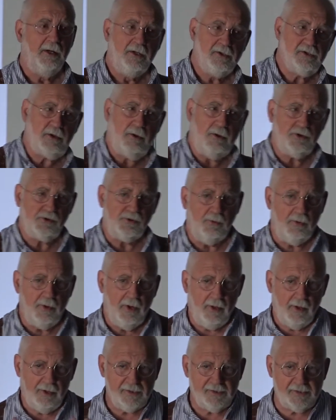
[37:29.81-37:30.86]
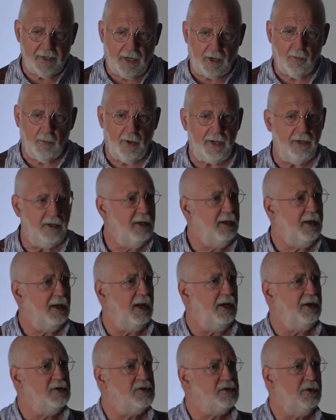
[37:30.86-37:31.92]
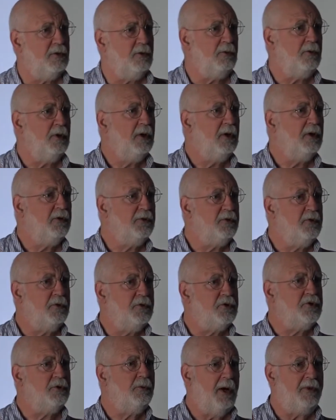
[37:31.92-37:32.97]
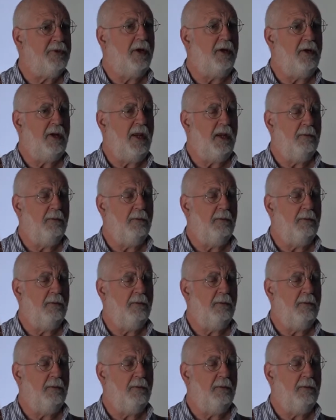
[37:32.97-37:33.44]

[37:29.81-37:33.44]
So I shall segue into 2 other